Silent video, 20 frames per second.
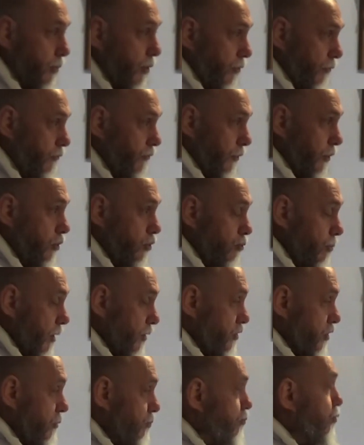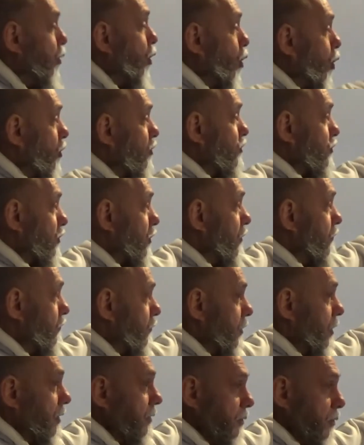perfume, and she pours it
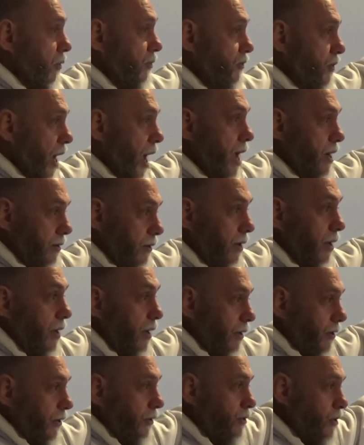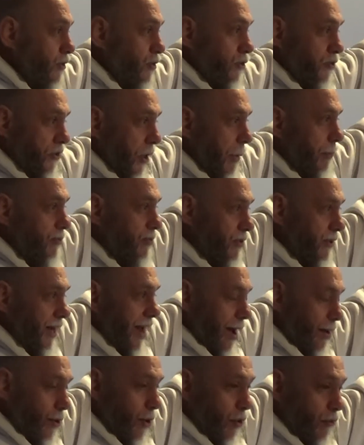over our Lord's head. She just dumps it
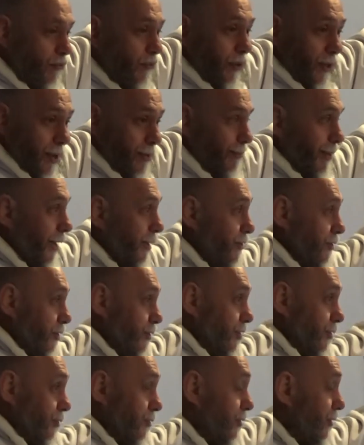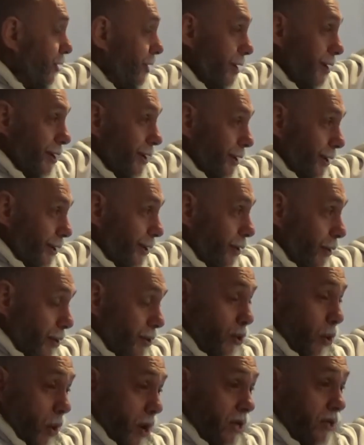out over him, like she just, you know,
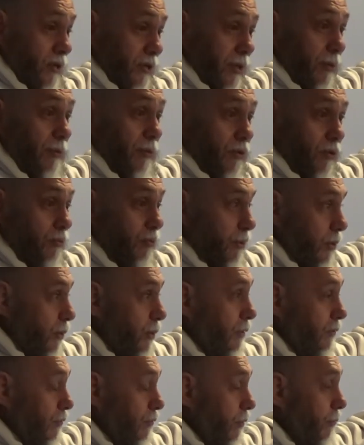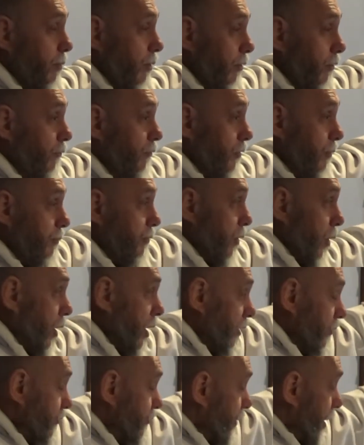anoints him with this beautiful perfumed
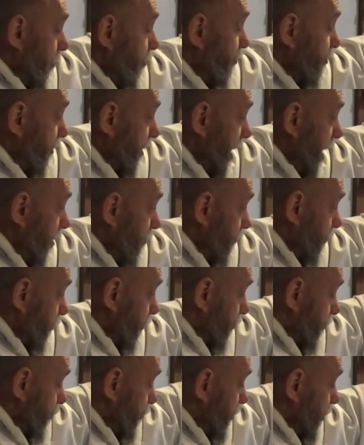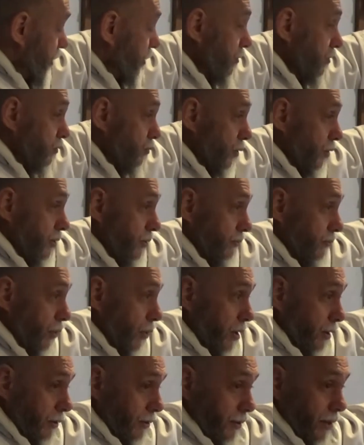oil, dumps it out, this year's worth of
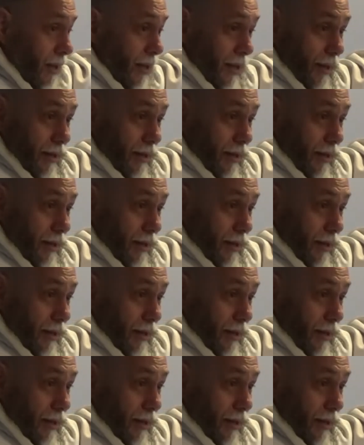oil.